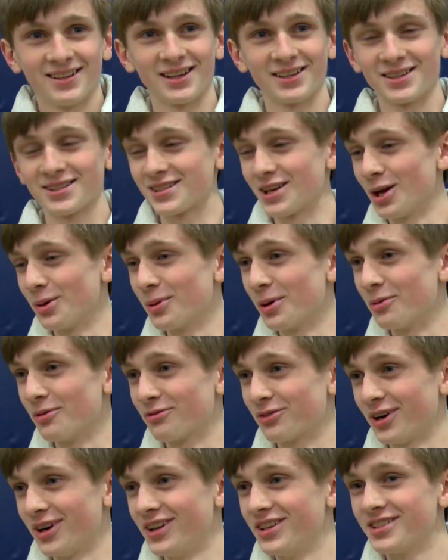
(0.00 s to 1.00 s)
get to celebrate
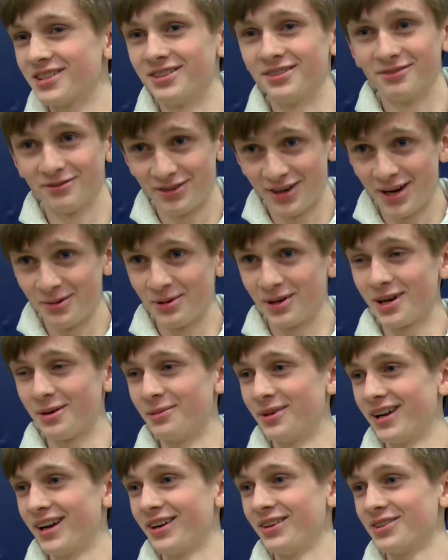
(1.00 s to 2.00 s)
with friends and family
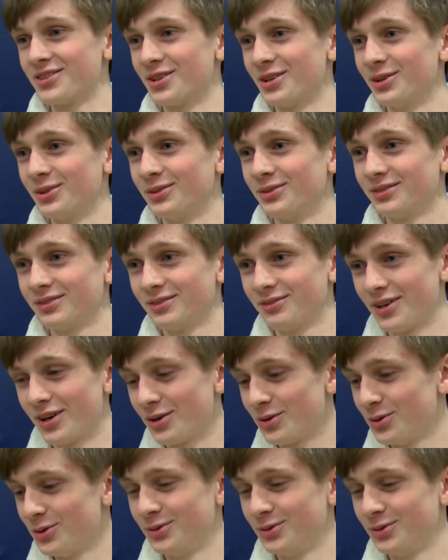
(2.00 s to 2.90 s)
coming down, so very cool.